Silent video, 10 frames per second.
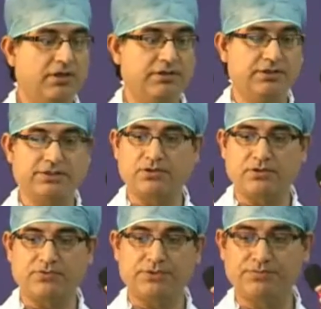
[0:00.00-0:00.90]
This
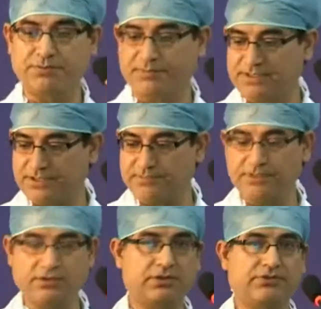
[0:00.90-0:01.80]
talk was to be presented by
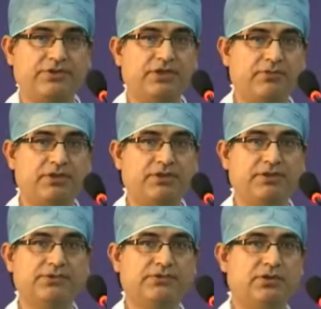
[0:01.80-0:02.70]
Dr. Trehan, but
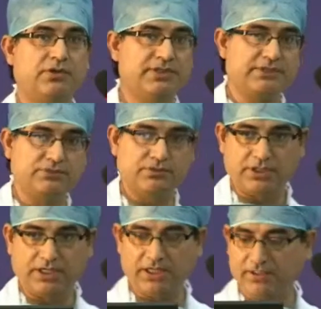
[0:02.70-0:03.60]
he was not well,
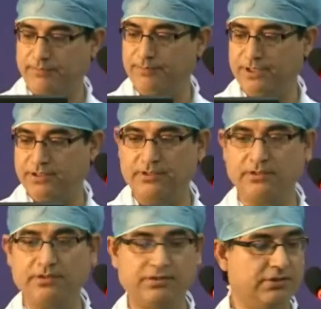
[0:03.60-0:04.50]
so I have been
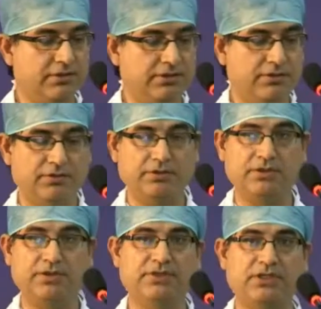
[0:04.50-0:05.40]

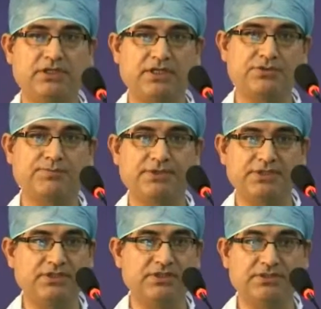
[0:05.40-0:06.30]
given the task to
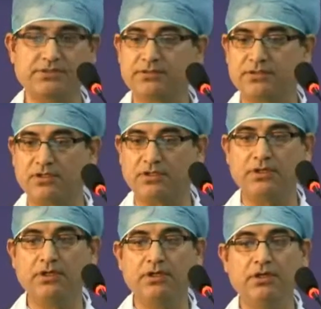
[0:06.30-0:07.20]
present this talk.
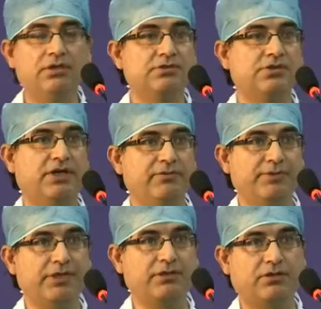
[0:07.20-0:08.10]
So I will
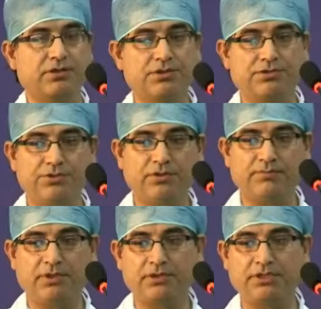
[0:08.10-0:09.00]
be talking to you
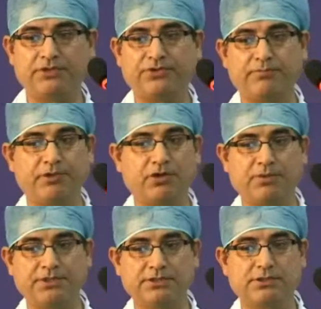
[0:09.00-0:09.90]
about the treatment
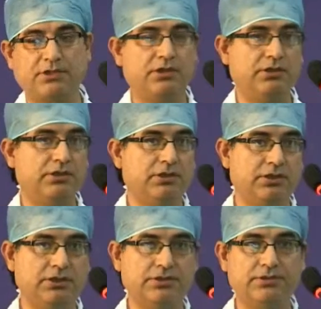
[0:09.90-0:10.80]
options
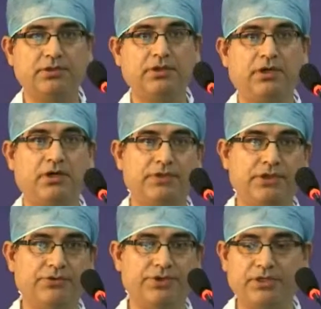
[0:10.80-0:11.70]
of the
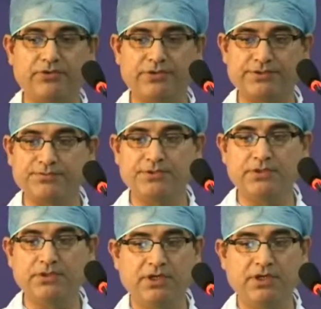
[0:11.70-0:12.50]
aortic aneurysms.